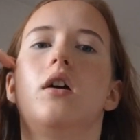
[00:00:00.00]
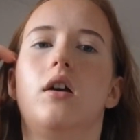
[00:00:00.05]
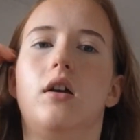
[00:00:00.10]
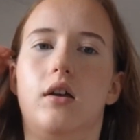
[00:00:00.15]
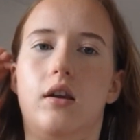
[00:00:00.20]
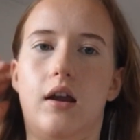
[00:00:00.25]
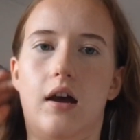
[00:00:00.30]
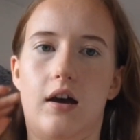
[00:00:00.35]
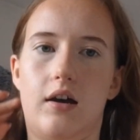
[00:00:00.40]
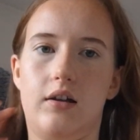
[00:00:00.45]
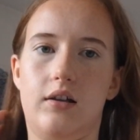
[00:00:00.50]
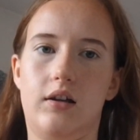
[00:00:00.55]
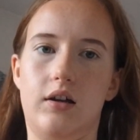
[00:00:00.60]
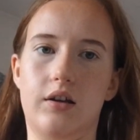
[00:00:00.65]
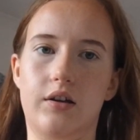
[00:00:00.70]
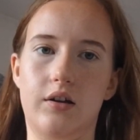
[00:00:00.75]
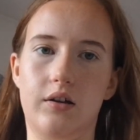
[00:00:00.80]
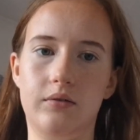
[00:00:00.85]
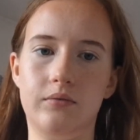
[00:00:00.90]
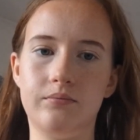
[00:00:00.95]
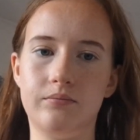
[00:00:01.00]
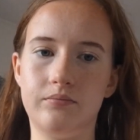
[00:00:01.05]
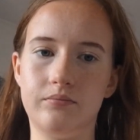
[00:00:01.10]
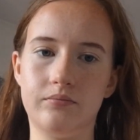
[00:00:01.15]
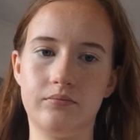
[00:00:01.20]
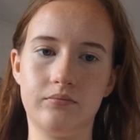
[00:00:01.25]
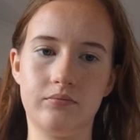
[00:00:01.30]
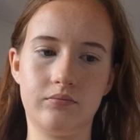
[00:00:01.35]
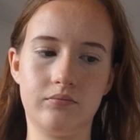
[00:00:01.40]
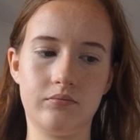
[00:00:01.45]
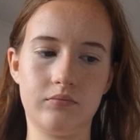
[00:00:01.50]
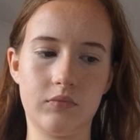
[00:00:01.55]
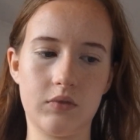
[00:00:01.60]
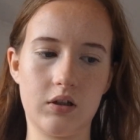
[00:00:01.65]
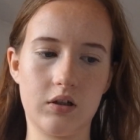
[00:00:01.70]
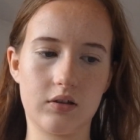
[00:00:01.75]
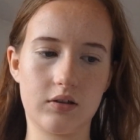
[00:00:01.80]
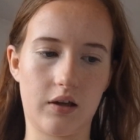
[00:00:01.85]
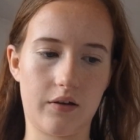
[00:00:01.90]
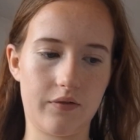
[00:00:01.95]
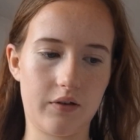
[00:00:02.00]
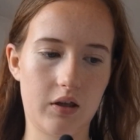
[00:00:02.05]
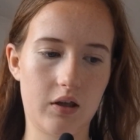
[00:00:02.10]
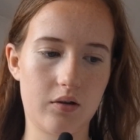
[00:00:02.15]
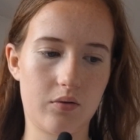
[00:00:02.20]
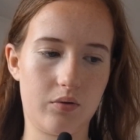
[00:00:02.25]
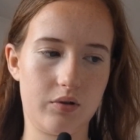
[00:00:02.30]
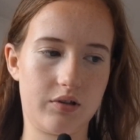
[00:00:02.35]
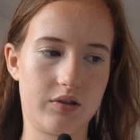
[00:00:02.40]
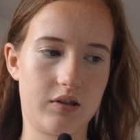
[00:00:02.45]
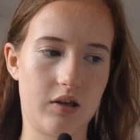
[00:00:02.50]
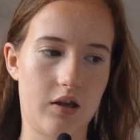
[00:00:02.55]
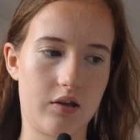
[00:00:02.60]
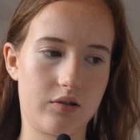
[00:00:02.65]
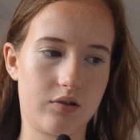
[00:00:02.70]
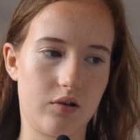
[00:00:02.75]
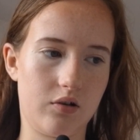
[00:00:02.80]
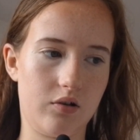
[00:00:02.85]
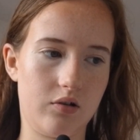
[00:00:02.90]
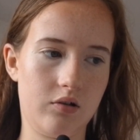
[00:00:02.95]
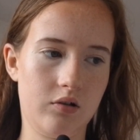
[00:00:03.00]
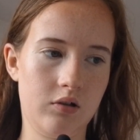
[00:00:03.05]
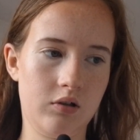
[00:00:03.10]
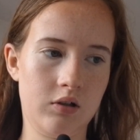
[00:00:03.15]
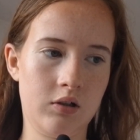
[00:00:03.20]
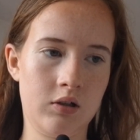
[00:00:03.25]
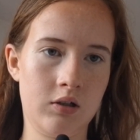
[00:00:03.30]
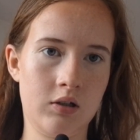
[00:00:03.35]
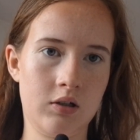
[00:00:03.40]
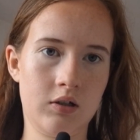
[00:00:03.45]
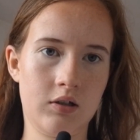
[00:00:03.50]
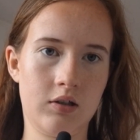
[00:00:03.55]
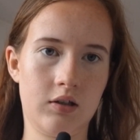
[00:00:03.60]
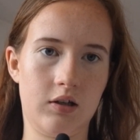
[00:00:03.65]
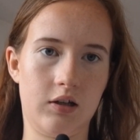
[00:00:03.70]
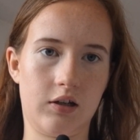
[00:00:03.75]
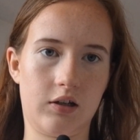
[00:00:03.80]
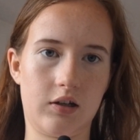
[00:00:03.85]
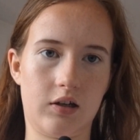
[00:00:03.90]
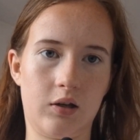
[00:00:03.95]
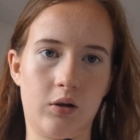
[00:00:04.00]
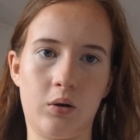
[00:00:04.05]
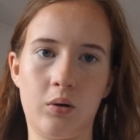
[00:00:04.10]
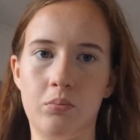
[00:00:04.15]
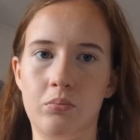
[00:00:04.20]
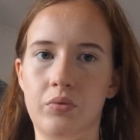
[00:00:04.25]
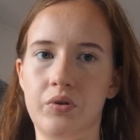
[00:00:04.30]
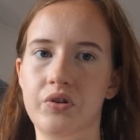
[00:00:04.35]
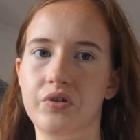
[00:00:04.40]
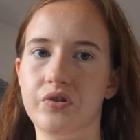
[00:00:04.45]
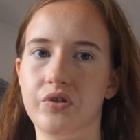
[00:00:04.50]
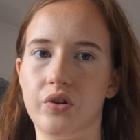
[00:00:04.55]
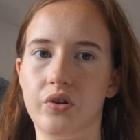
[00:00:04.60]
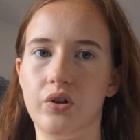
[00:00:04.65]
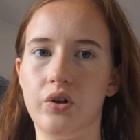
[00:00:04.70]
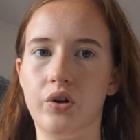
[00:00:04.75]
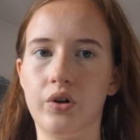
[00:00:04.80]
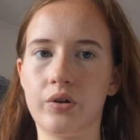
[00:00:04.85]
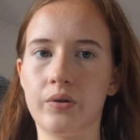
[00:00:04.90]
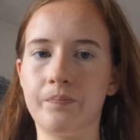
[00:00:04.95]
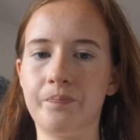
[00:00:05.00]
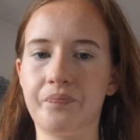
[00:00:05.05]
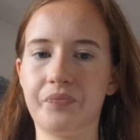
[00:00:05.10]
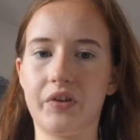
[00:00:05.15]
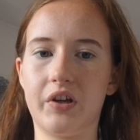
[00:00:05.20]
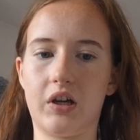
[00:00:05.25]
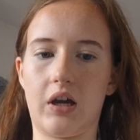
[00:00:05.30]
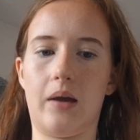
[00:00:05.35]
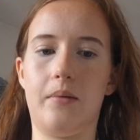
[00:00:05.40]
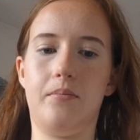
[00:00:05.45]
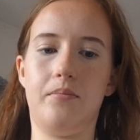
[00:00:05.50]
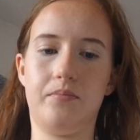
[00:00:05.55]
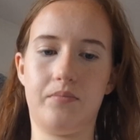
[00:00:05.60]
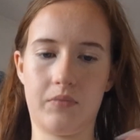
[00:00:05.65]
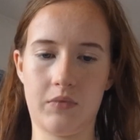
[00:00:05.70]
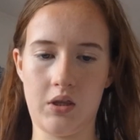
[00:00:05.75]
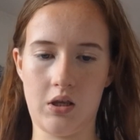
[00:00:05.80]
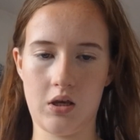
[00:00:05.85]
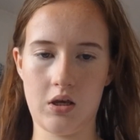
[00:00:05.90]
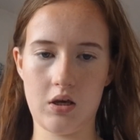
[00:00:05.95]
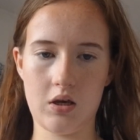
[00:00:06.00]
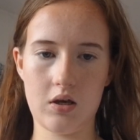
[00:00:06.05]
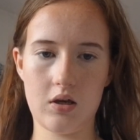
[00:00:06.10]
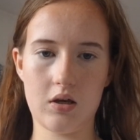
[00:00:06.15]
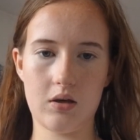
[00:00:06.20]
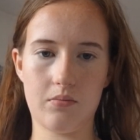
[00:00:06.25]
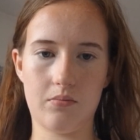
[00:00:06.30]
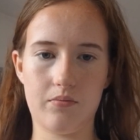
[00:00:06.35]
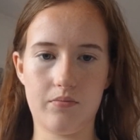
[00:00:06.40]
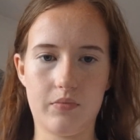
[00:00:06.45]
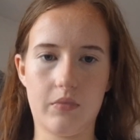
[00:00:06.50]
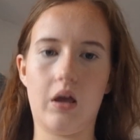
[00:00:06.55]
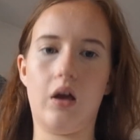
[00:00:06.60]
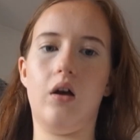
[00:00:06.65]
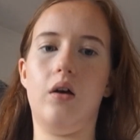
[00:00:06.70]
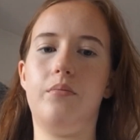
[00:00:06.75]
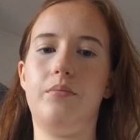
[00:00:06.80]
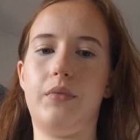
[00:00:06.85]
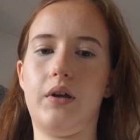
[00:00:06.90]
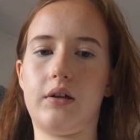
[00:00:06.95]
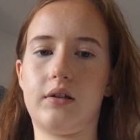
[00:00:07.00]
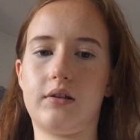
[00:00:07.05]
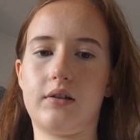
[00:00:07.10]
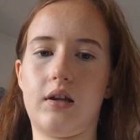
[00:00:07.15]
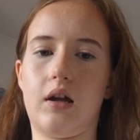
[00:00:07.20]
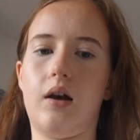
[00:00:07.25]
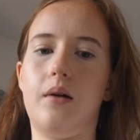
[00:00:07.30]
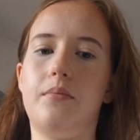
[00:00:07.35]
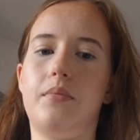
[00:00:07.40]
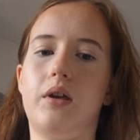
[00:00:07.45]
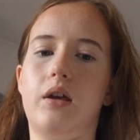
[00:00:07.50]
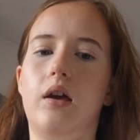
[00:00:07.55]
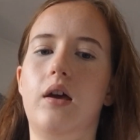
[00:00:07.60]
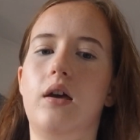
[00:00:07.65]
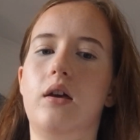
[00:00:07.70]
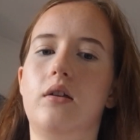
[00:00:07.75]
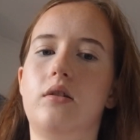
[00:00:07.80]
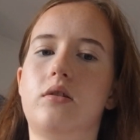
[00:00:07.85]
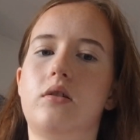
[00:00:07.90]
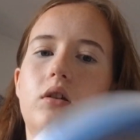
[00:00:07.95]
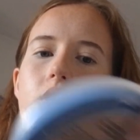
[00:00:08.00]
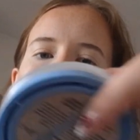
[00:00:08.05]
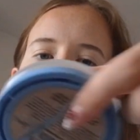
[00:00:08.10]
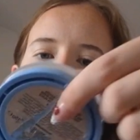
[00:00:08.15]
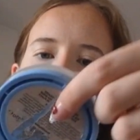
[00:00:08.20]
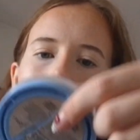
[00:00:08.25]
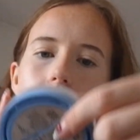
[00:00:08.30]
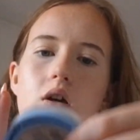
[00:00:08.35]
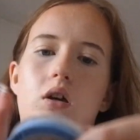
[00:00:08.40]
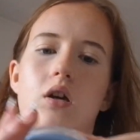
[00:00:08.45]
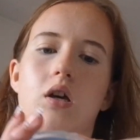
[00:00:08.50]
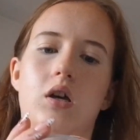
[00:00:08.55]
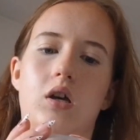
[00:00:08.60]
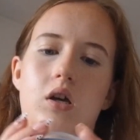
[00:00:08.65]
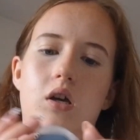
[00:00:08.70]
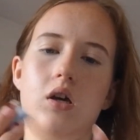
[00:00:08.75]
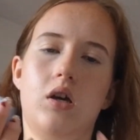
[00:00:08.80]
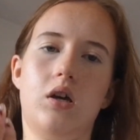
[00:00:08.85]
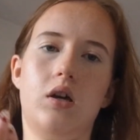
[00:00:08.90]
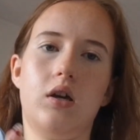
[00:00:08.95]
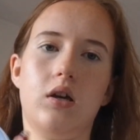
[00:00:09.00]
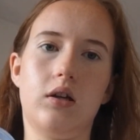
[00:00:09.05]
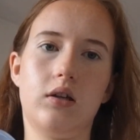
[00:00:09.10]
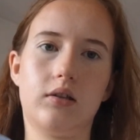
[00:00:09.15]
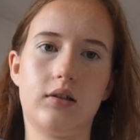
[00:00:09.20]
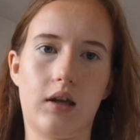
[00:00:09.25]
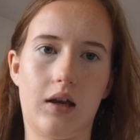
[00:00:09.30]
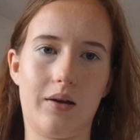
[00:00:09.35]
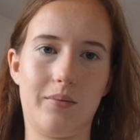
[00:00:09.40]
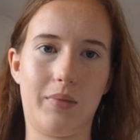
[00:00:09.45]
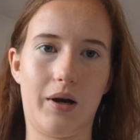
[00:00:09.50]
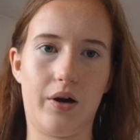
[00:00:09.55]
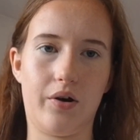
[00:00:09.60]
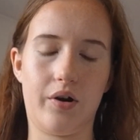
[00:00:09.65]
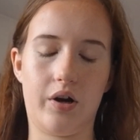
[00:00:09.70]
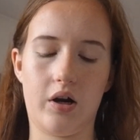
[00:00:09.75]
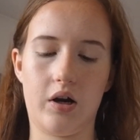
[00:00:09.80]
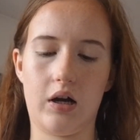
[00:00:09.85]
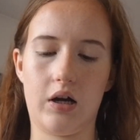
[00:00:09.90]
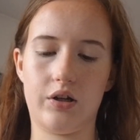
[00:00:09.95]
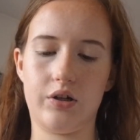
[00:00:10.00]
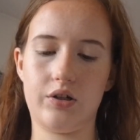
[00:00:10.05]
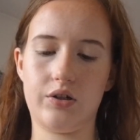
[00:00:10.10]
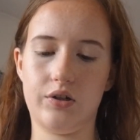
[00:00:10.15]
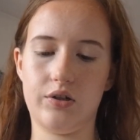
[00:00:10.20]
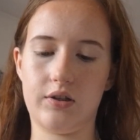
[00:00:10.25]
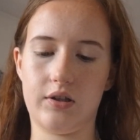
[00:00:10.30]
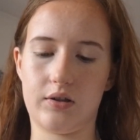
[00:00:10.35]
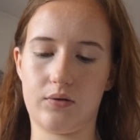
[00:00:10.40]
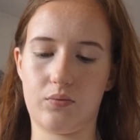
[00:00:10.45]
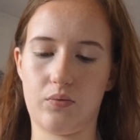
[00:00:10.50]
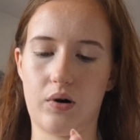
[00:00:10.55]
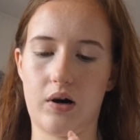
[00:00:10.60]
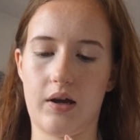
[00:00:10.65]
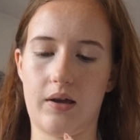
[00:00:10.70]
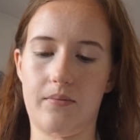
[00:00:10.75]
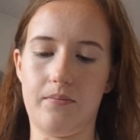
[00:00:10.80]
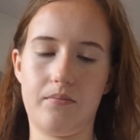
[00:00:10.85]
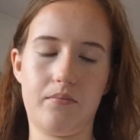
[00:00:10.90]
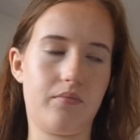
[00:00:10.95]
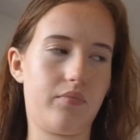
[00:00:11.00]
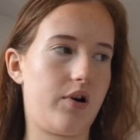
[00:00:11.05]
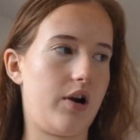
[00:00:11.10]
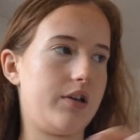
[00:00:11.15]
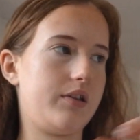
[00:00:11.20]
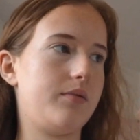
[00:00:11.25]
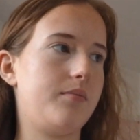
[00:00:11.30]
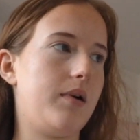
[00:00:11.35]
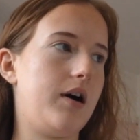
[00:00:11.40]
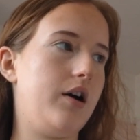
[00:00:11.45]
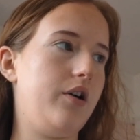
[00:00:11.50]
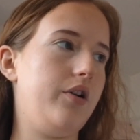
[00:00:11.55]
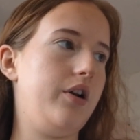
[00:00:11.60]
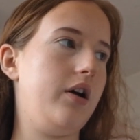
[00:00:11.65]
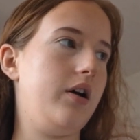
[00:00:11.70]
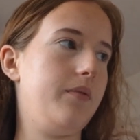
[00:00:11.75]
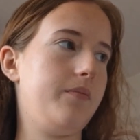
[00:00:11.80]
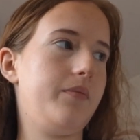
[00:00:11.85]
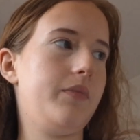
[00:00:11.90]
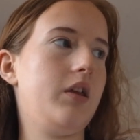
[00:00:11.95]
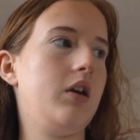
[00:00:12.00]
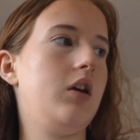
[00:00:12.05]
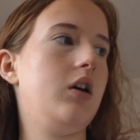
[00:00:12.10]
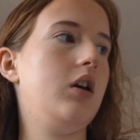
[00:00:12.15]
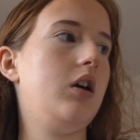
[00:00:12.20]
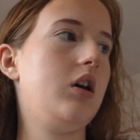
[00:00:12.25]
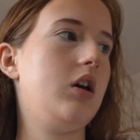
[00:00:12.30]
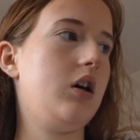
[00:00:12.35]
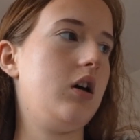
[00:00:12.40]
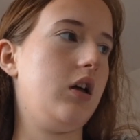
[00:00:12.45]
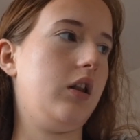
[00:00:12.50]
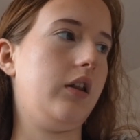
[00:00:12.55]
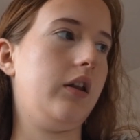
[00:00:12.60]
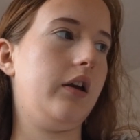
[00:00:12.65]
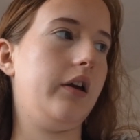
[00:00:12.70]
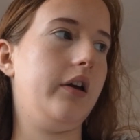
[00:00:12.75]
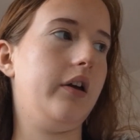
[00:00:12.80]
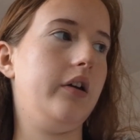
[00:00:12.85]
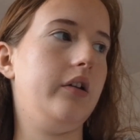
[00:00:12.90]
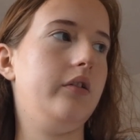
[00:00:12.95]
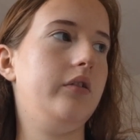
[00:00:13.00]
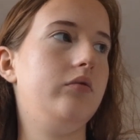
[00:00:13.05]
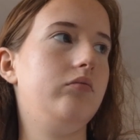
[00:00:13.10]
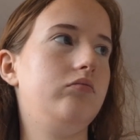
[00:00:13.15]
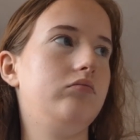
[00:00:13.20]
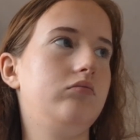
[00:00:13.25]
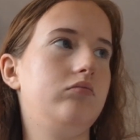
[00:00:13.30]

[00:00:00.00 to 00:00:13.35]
and eyeliner. So I feel like once that's on, like it completes the look. Okay. Next step is setting powder. I just use this white pressed powder, and then